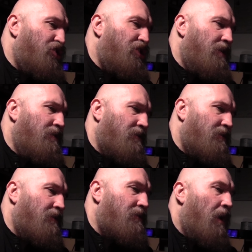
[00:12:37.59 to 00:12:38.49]

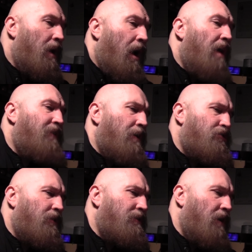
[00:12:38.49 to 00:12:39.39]
geniuses, I've
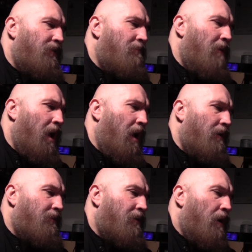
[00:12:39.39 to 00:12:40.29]
actually done the
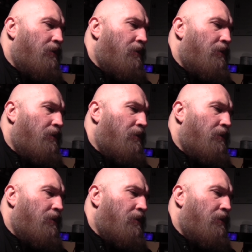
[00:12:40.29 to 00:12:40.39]
math,